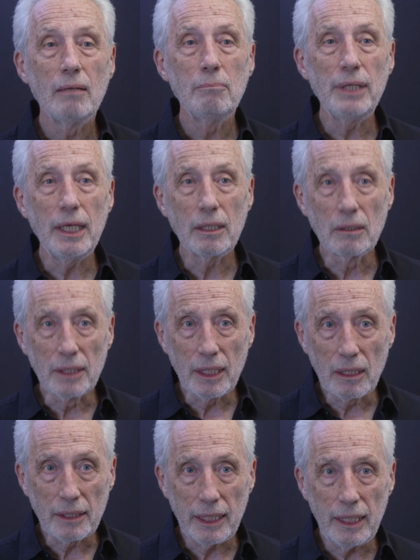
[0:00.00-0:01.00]
being a
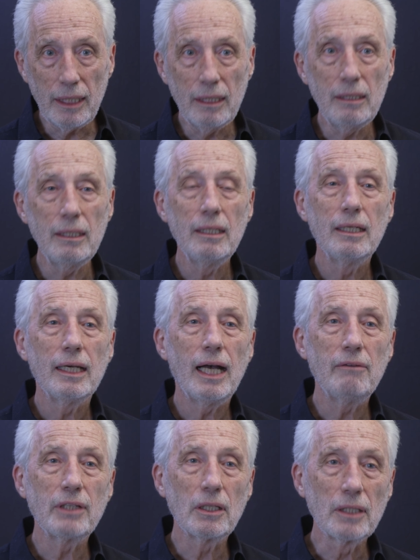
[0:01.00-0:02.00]
little kid,
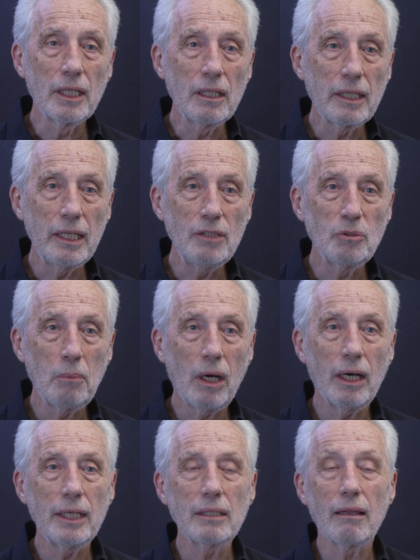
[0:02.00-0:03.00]
having a little kid's
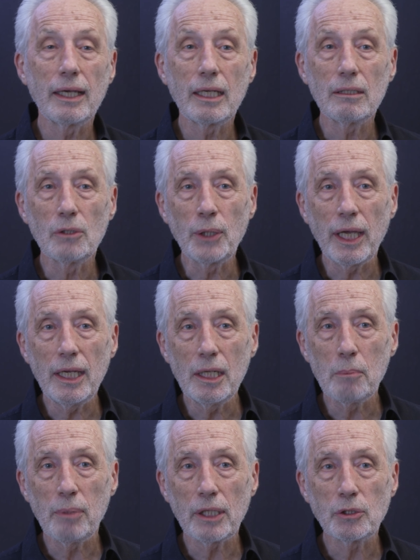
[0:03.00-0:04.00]
mind, like looking at a
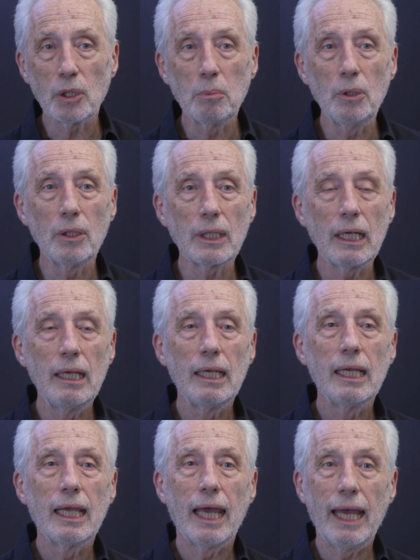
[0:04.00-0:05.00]
picture book
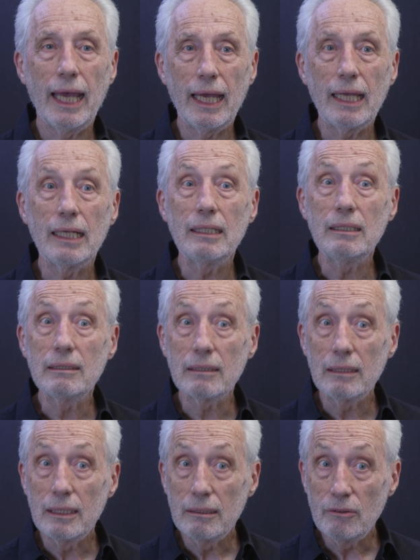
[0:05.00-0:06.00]
and
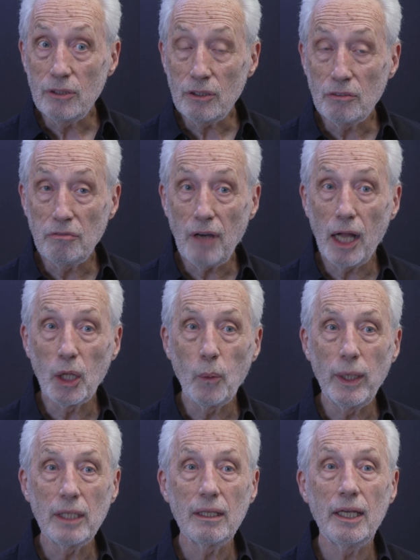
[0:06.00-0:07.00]
just
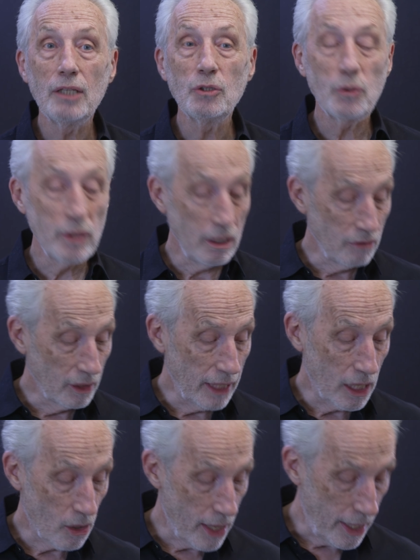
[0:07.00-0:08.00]
following the history of the
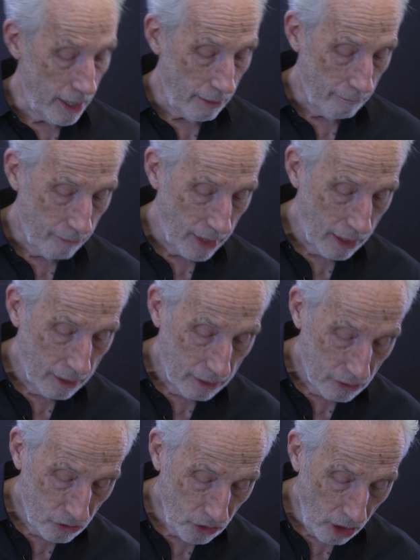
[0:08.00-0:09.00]
letter A.
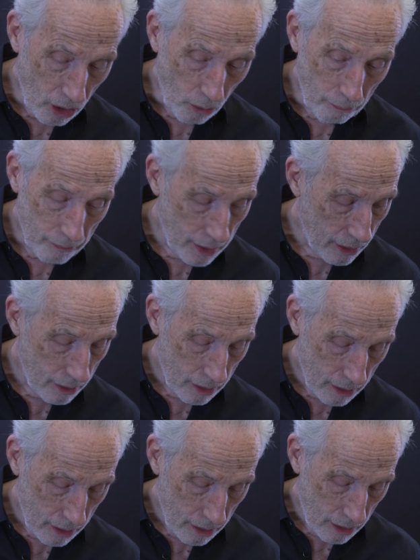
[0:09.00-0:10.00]
So,
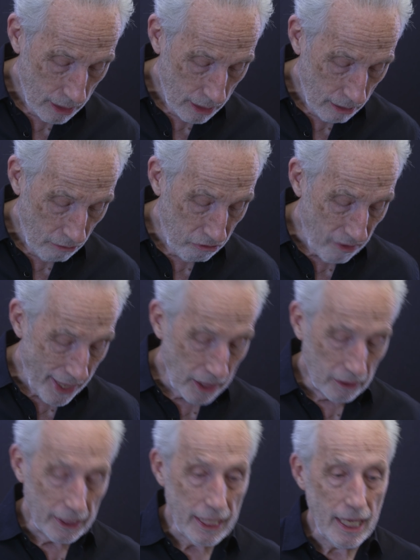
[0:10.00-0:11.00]

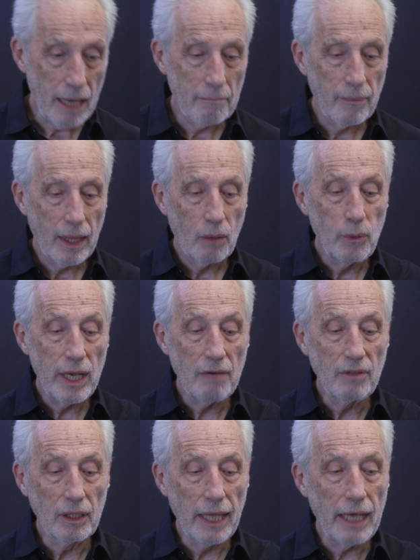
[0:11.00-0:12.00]
finally, we have
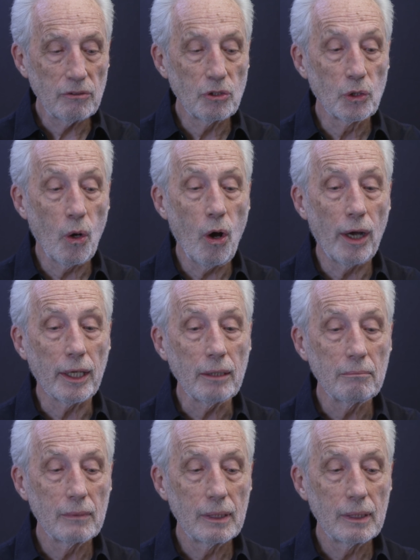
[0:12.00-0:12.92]
the last drawing,